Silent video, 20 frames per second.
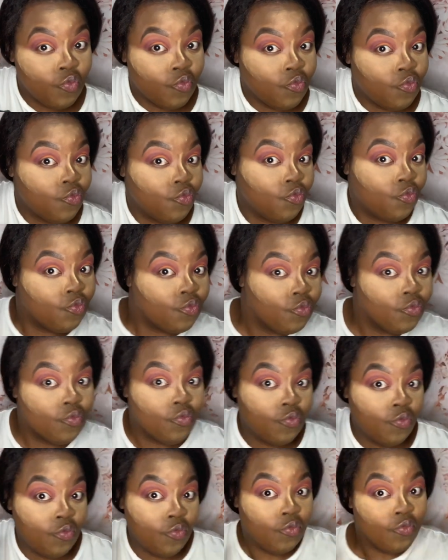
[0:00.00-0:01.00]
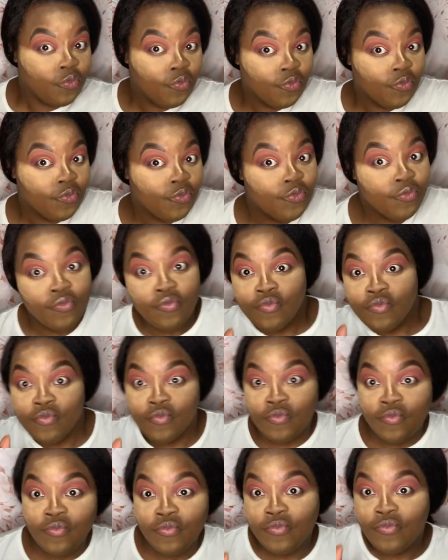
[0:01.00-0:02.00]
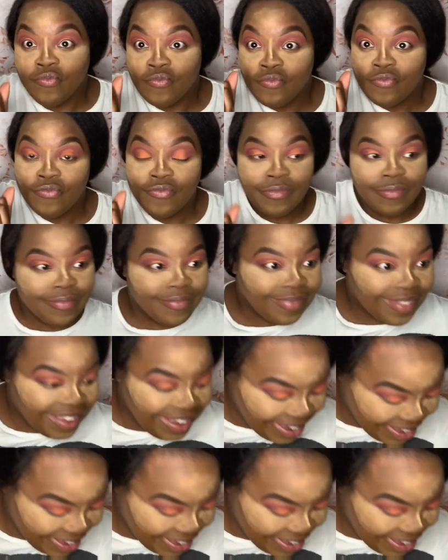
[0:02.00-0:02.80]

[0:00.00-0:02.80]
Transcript: A, A, A, A.